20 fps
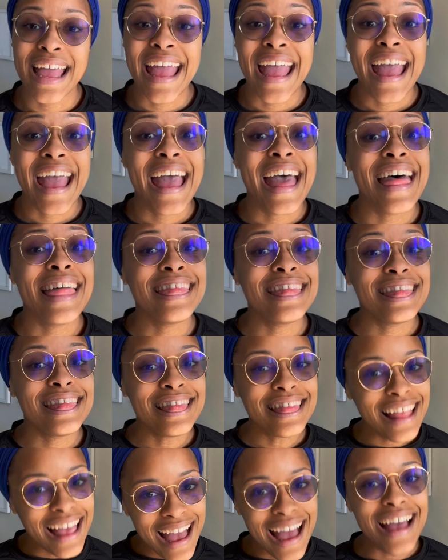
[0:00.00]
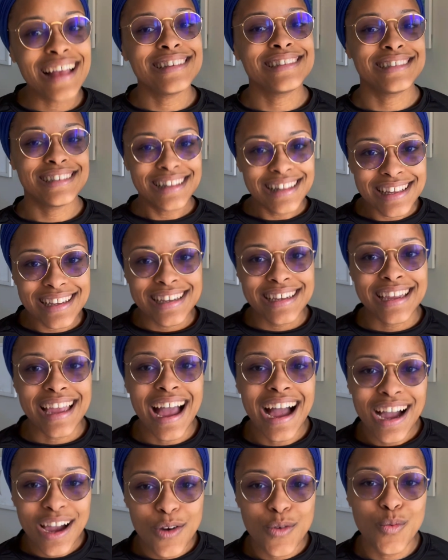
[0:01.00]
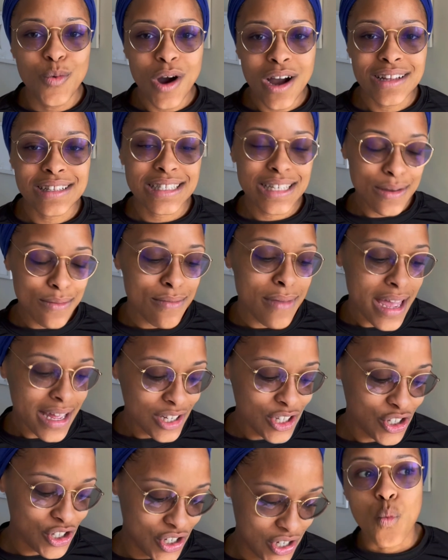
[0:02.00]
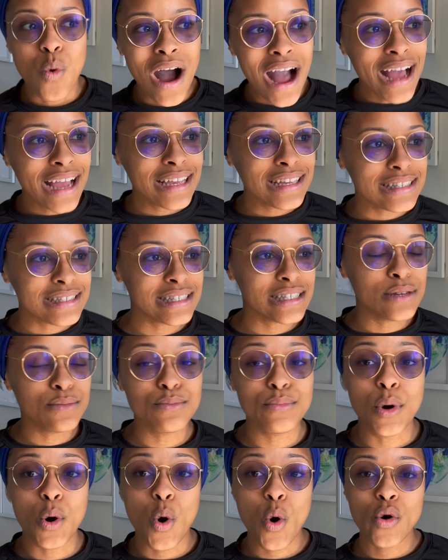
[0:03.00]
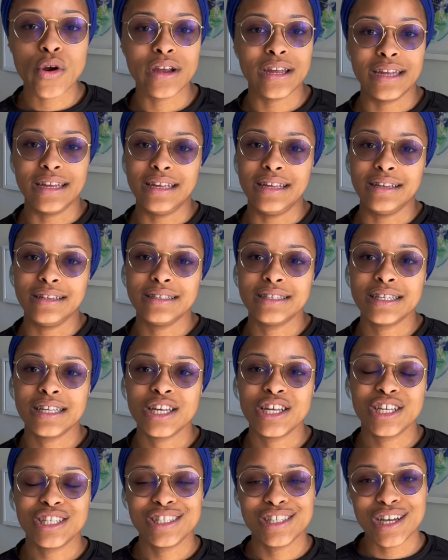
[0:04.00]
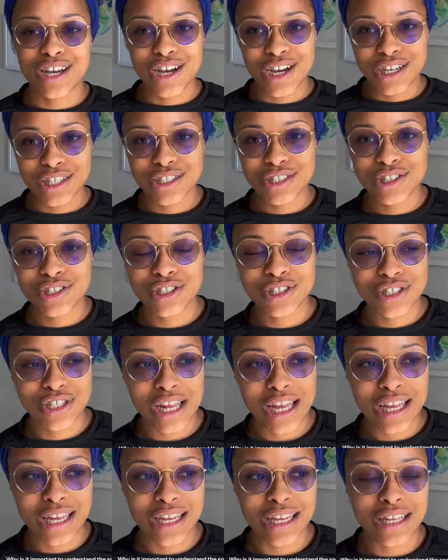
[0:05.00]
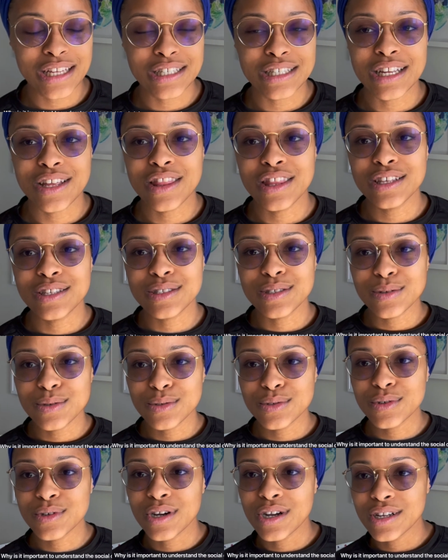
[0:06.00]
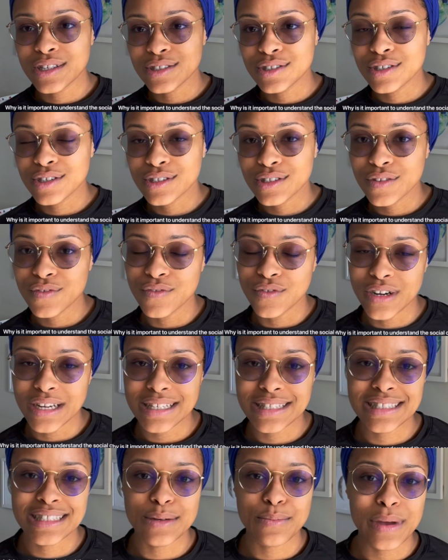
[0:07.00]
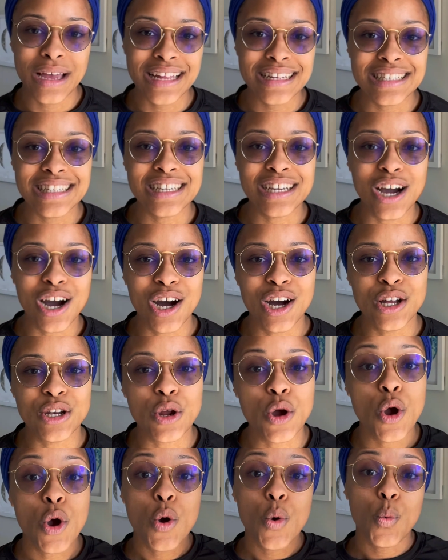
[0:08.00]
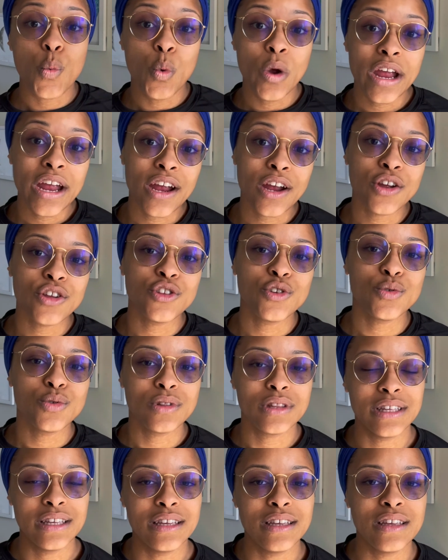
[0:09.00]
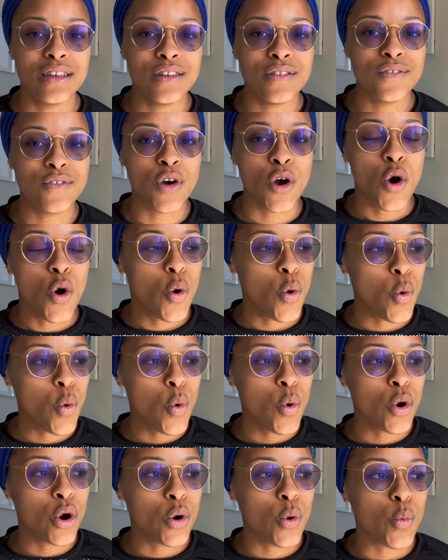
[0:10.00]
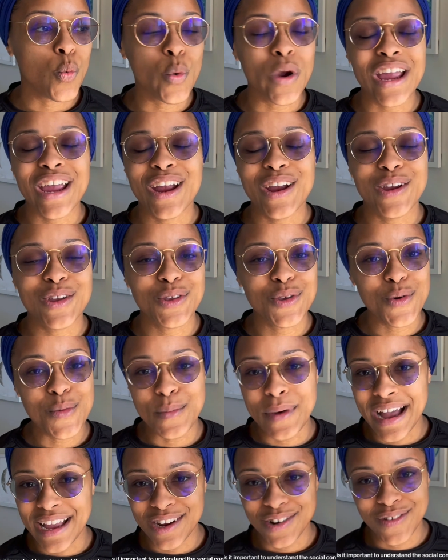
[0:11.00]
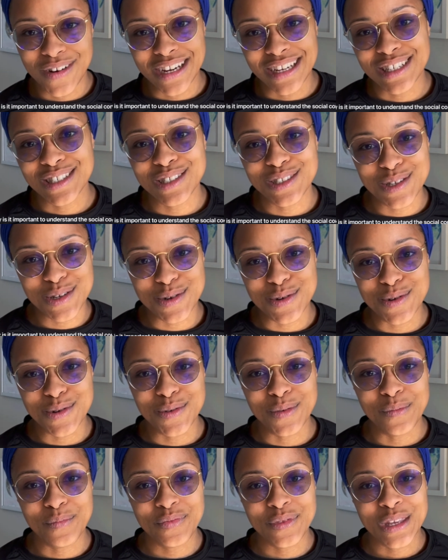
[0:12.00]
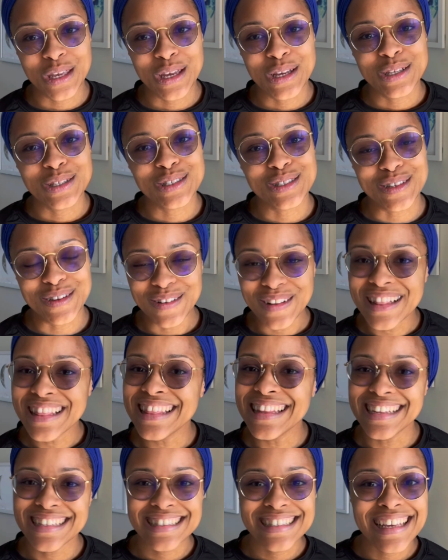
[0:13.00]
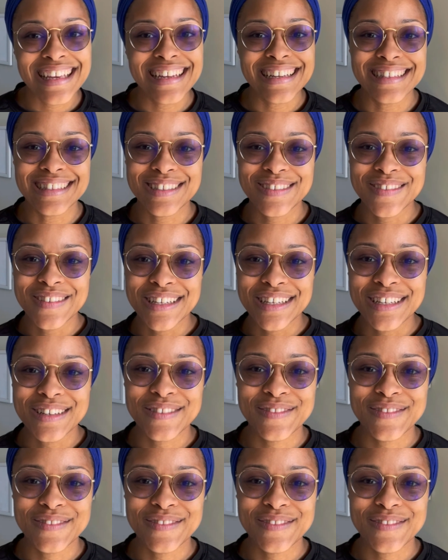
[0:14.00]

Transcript: And lastly, I want to mention, why is it important to understand the social construct of race depending on where you live or where you migrate to? So let's get into it.